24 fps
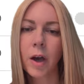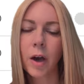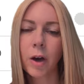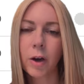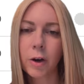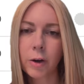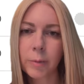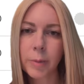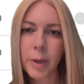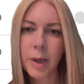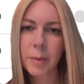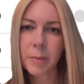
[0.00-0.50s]

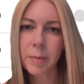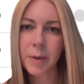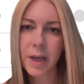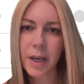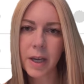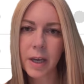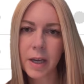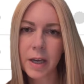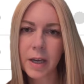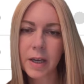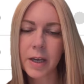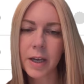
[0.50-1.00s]

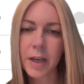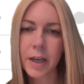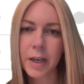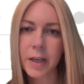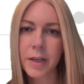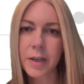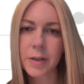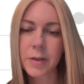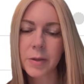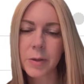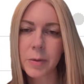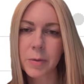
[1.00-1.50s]
OBP
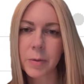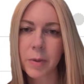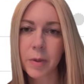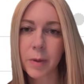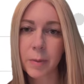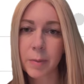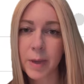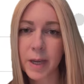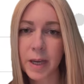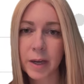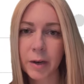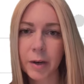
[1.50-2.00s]
is the
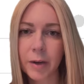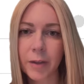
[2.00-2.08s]
beer